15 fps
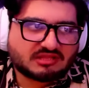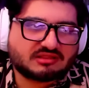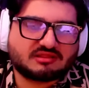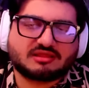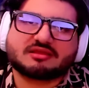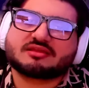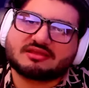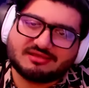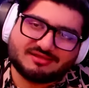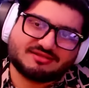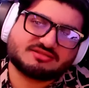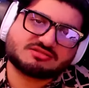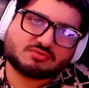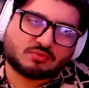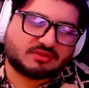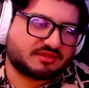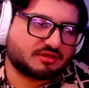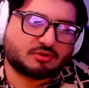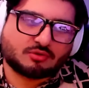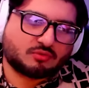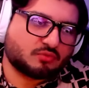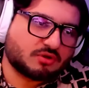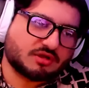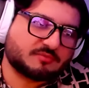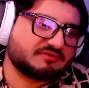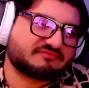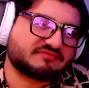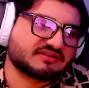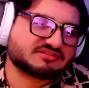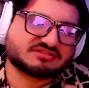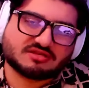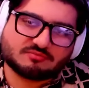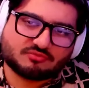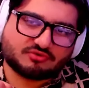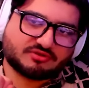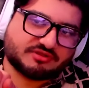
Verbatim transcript: Like kids, when they don't want to be friends anymore,